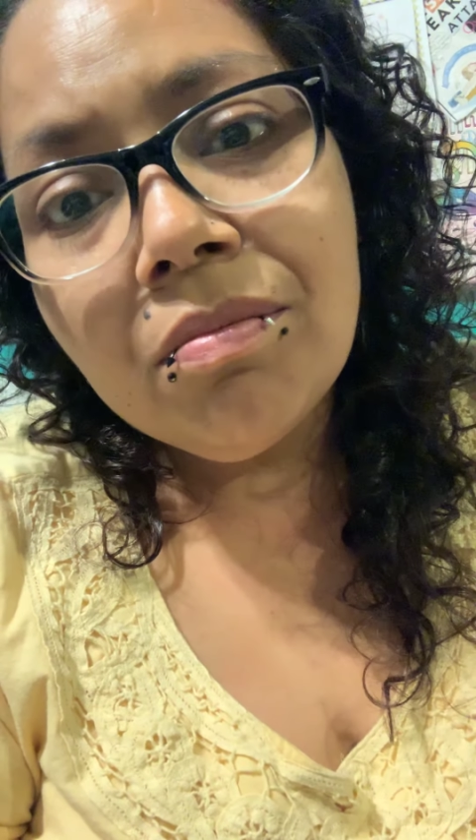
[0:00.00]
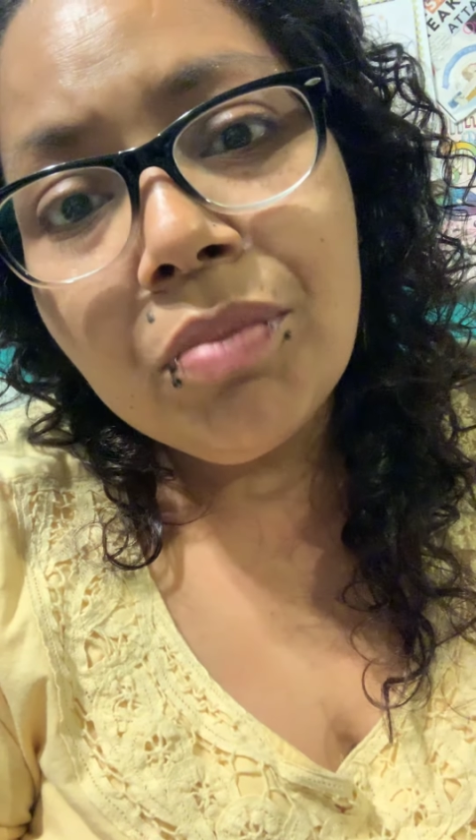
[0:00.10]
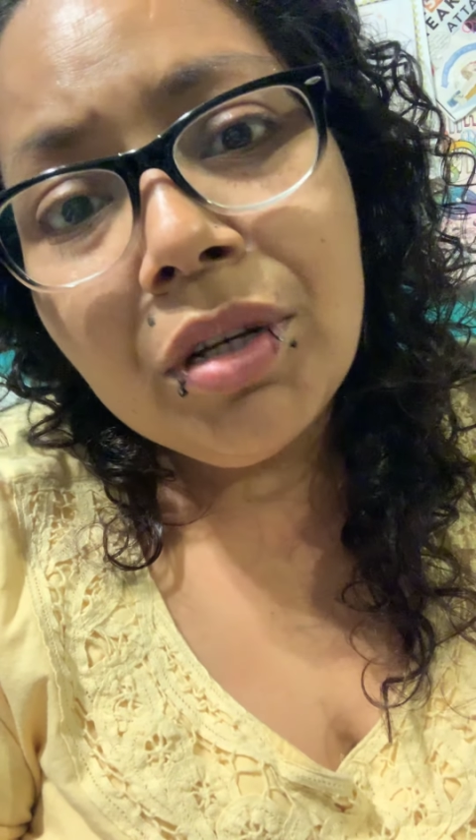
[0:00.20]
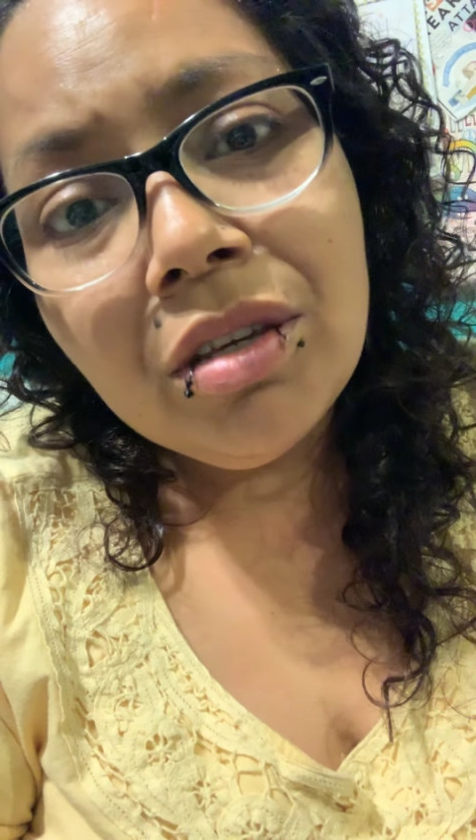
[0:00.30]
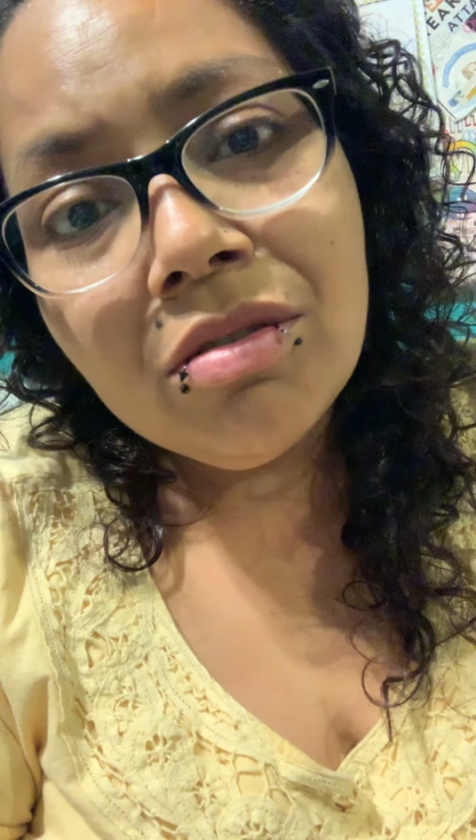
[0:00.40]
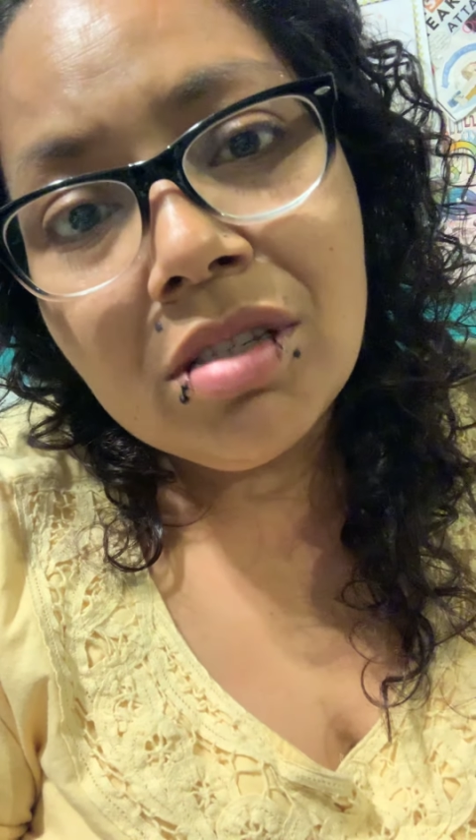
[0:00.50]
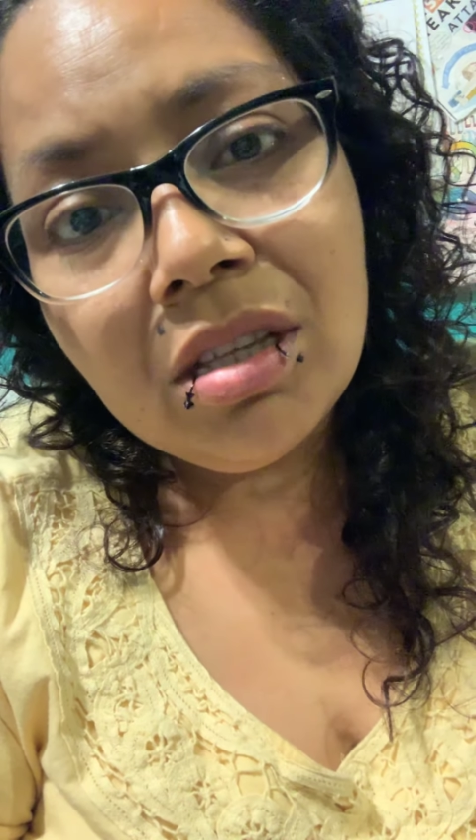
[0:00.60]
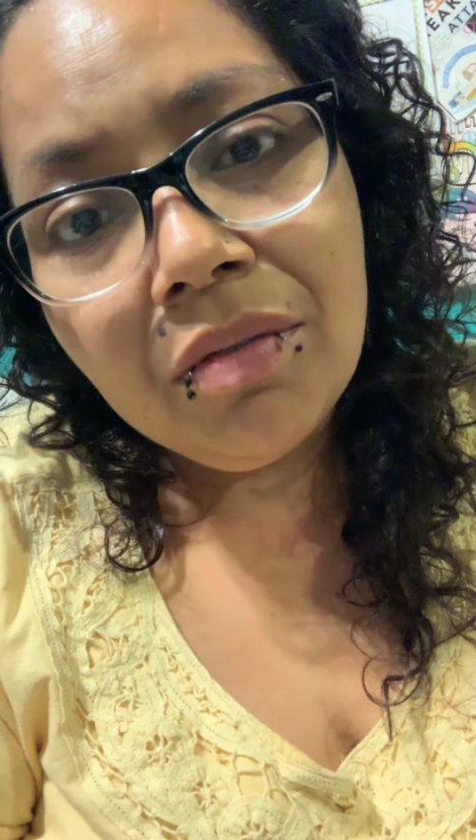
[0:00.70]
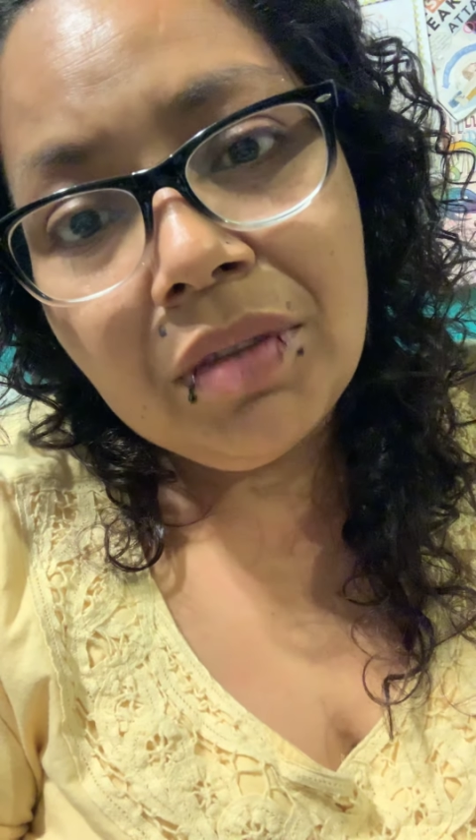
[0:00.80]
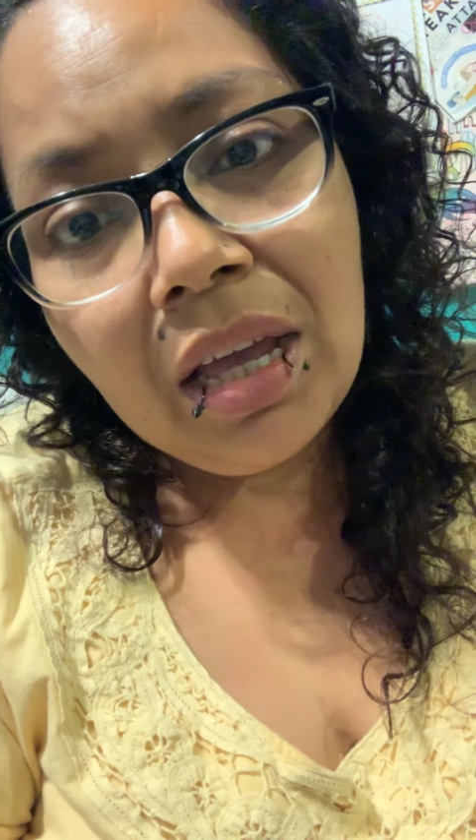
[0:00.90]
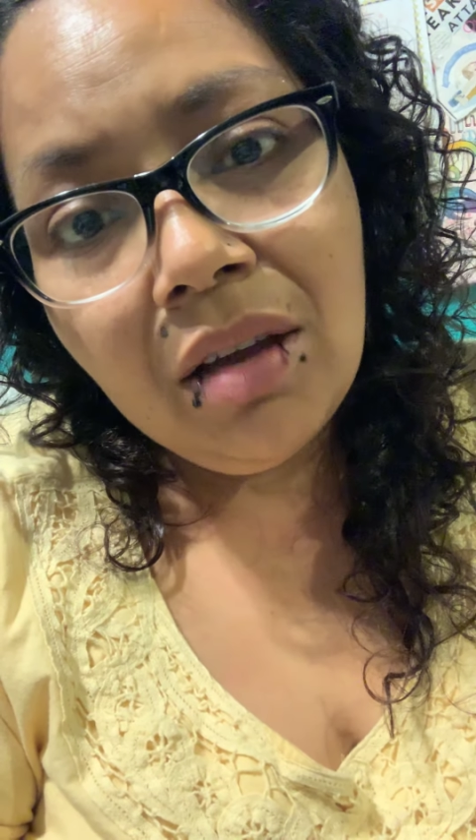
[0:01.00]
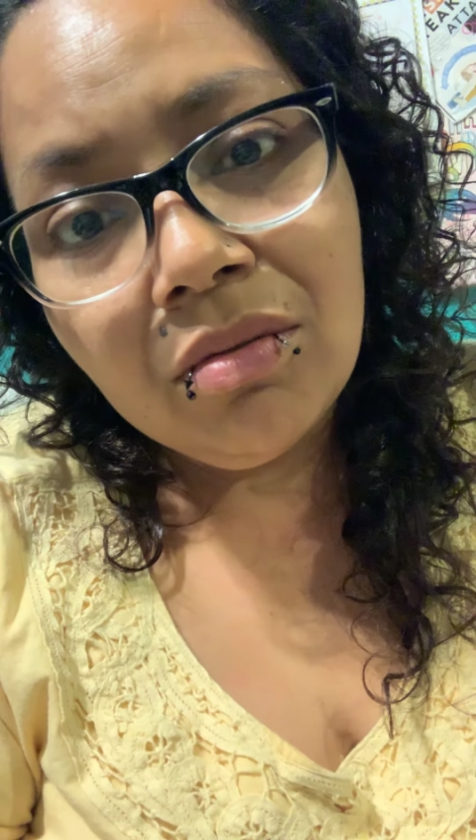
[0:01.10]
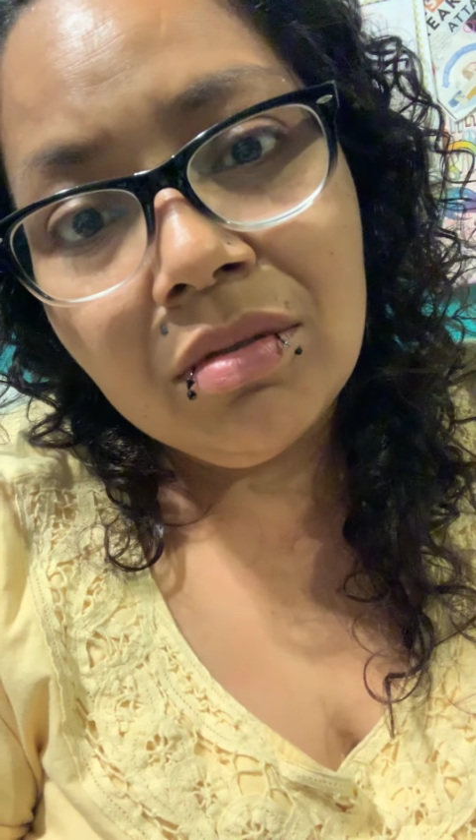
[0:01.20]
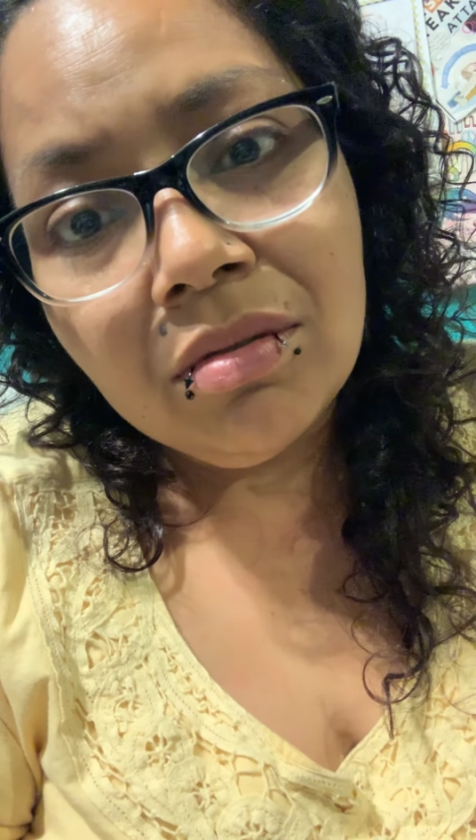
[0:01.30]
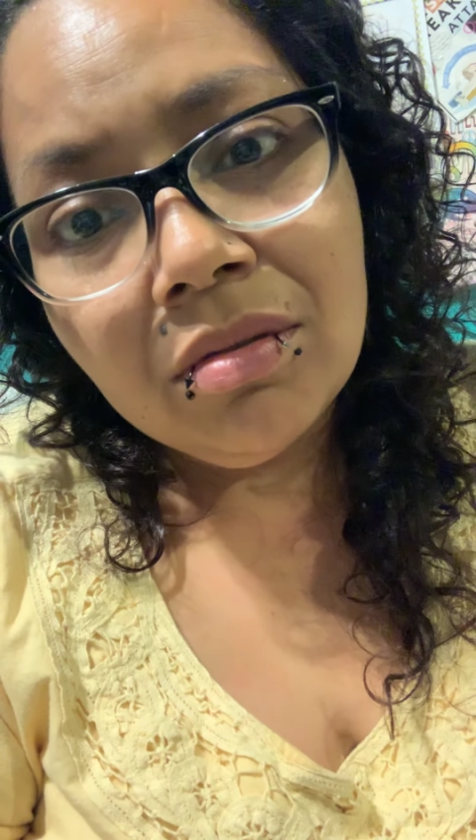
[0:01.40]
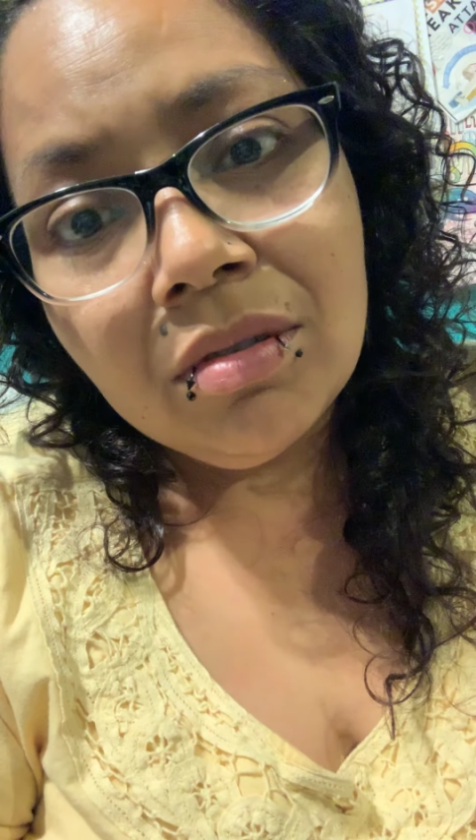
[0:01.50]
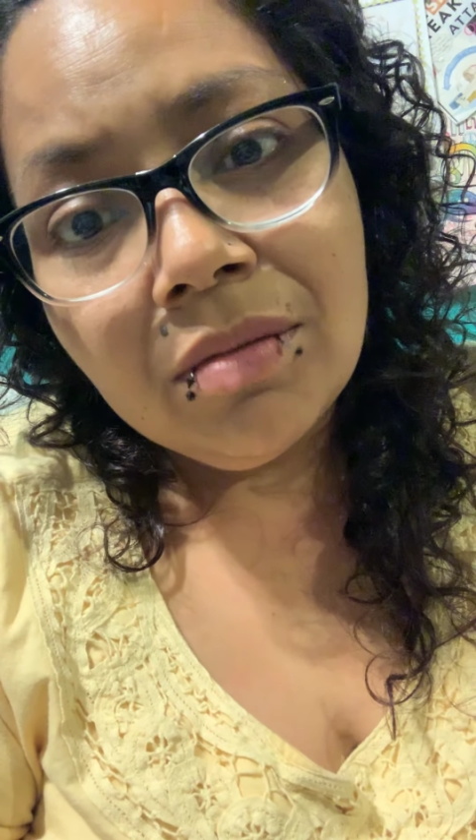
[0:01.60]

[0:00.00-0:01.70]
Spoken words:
putting yourself down.